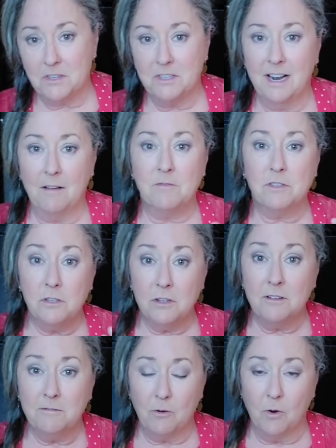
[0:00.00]
and I was
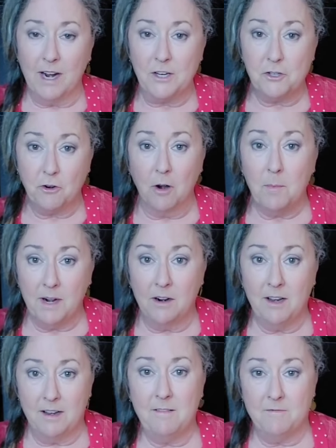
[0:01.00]
looking for a
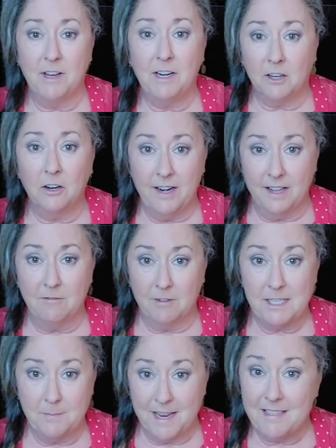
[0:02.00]
strawberry vinaigrette
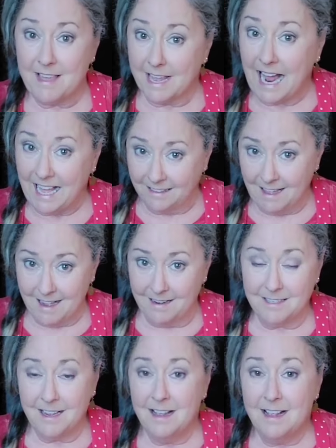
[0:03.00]
recipe that I liked.